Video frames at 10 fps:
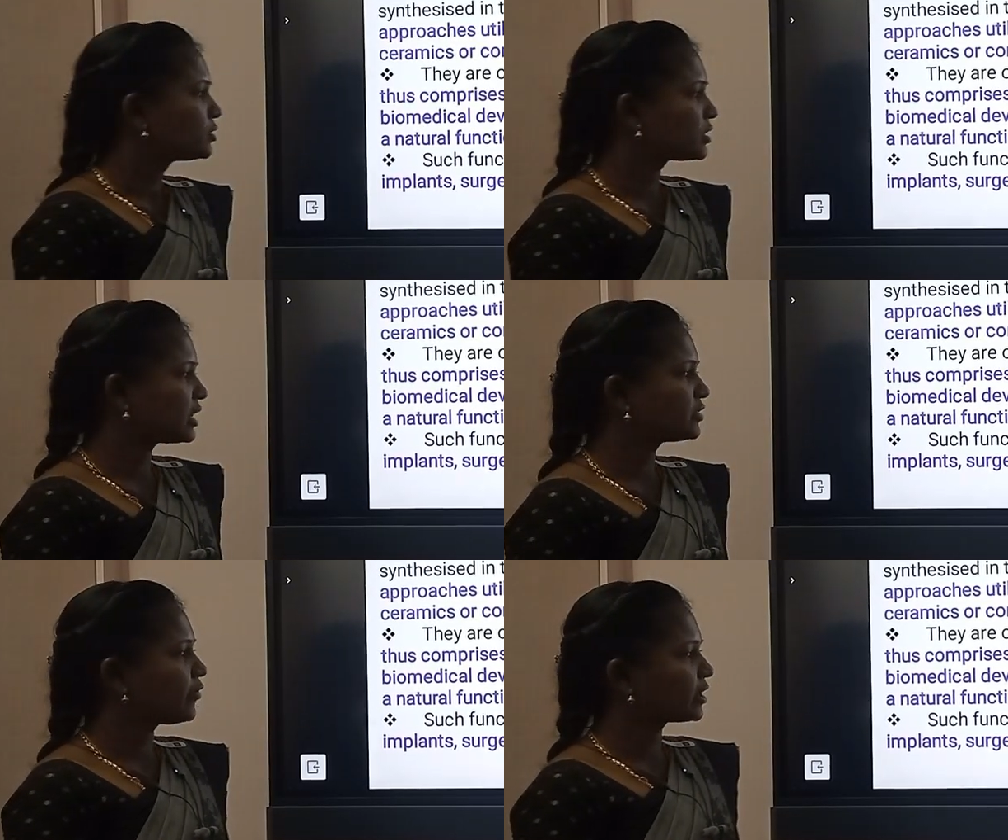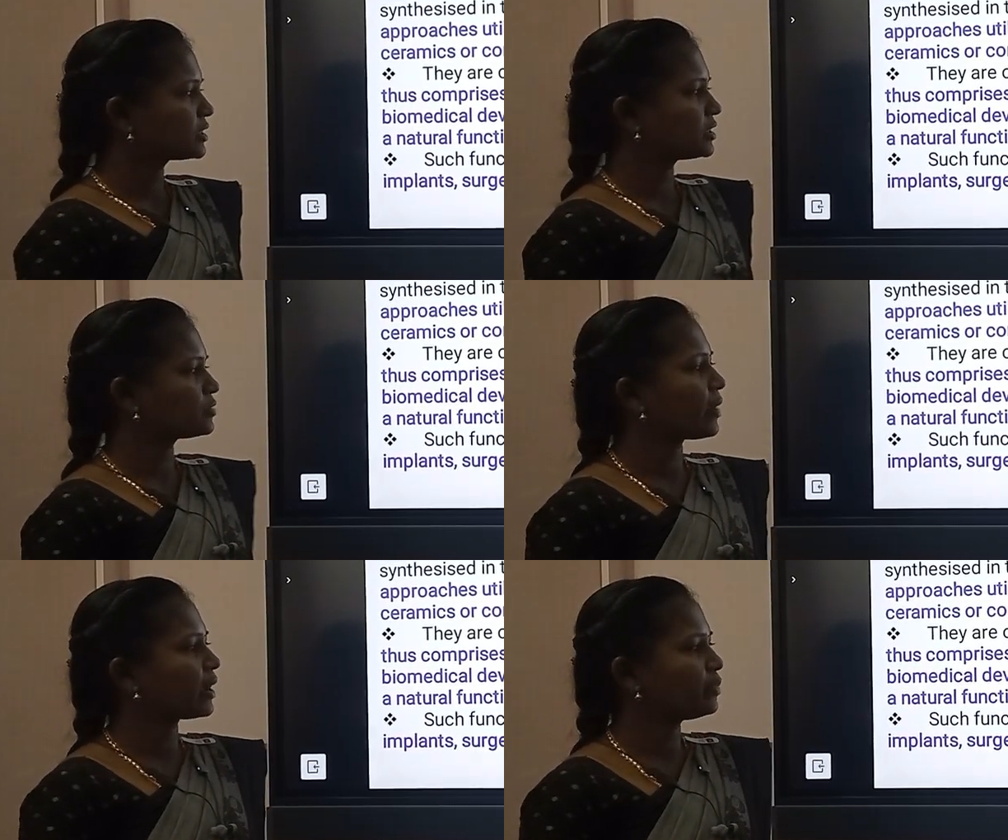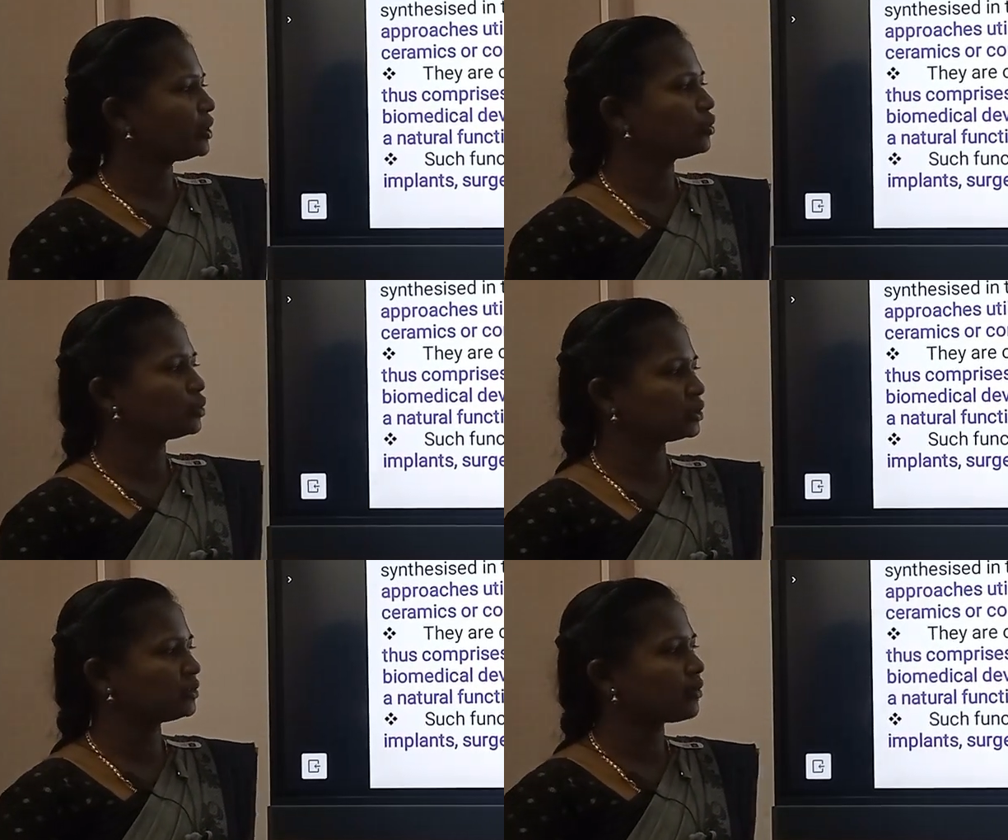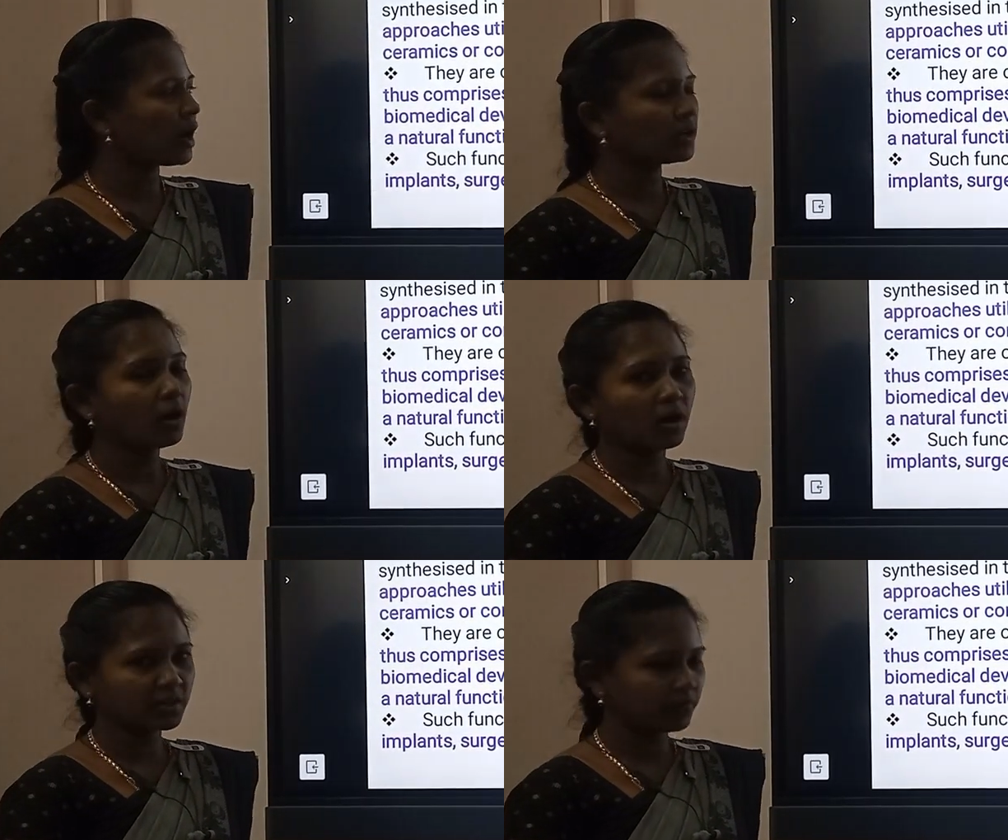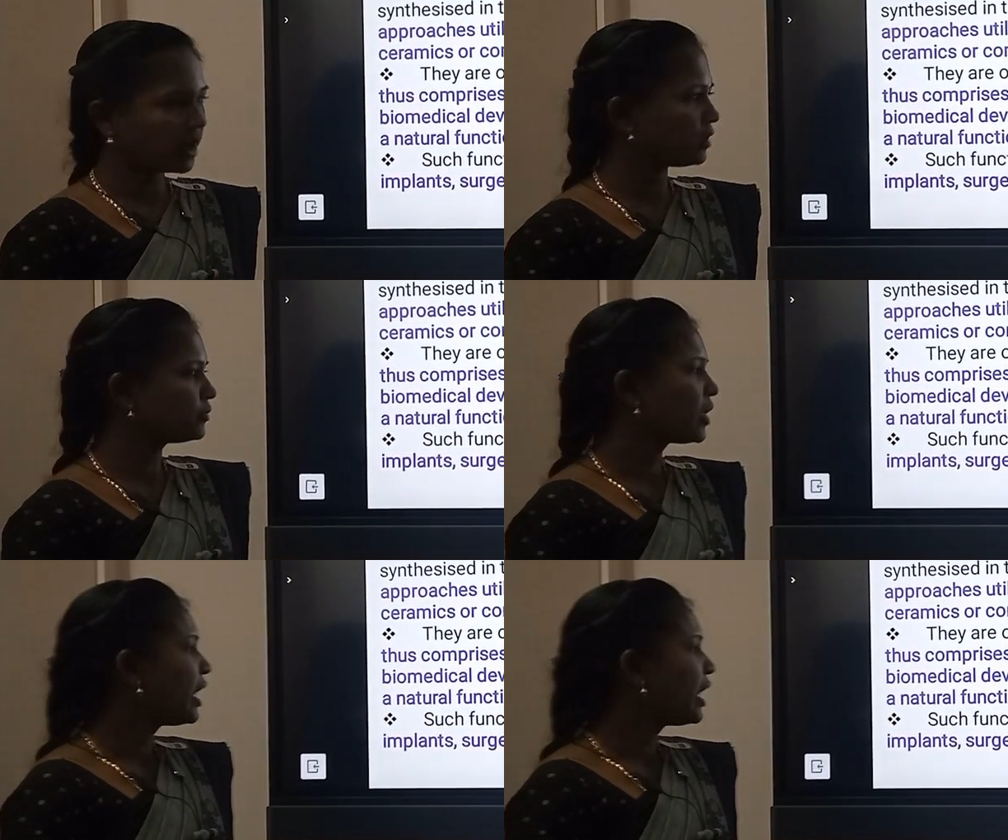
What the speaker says: So such functions may be used for heart valve,